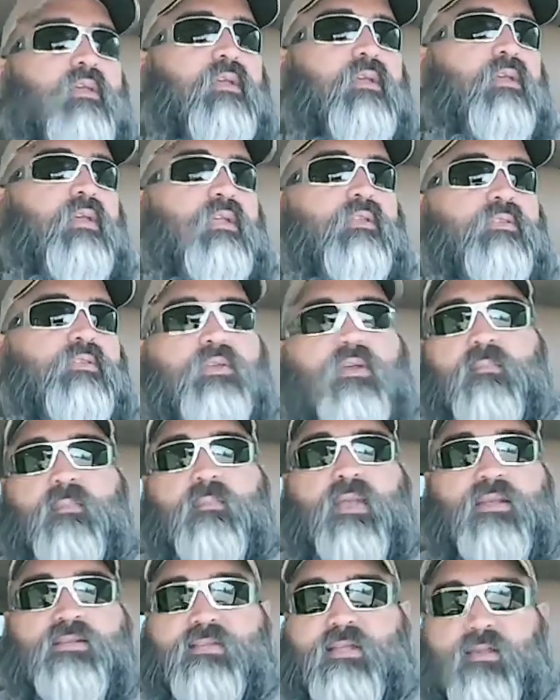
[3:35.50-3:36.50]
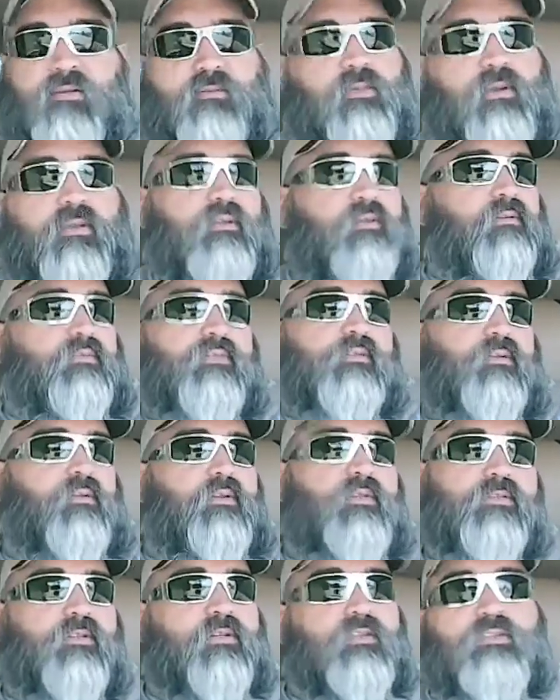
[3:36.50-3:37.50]
and so I'm maxed out right now. So
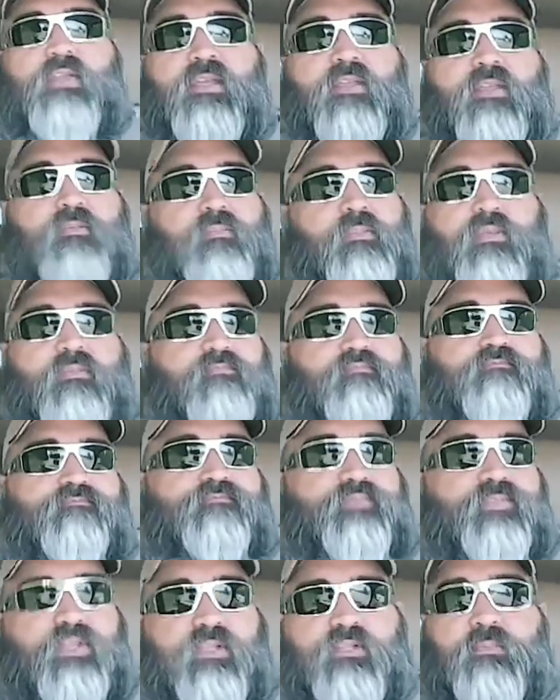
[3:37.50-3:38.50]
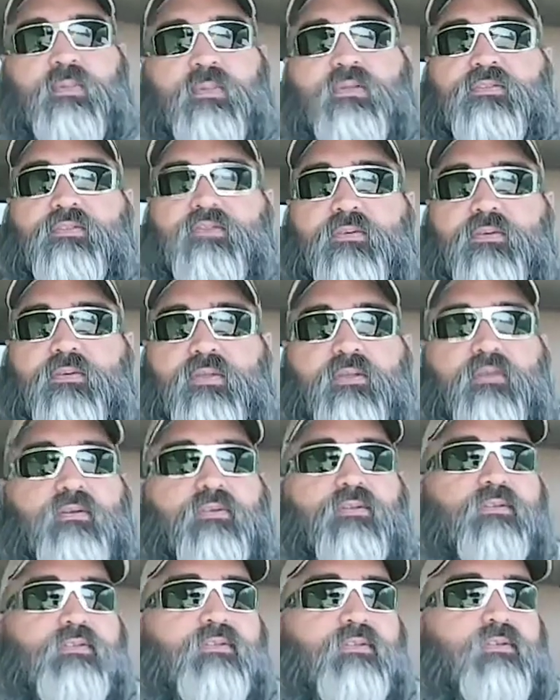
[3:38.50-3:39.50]
it's going to take me 6 months to a year
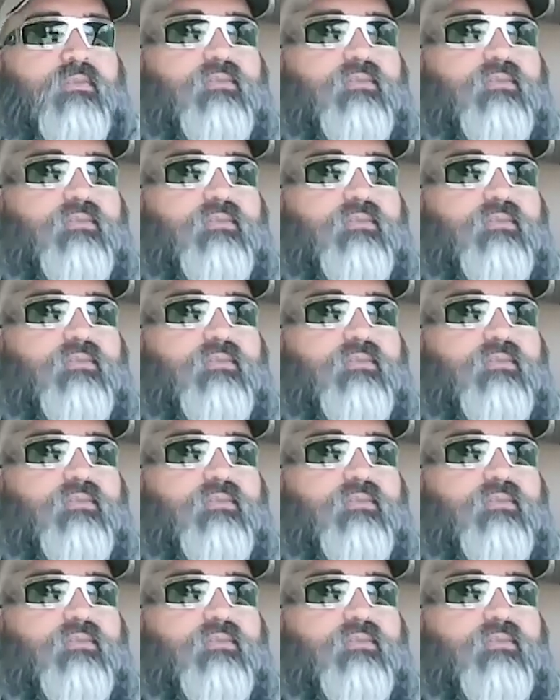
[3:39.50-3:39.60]
just to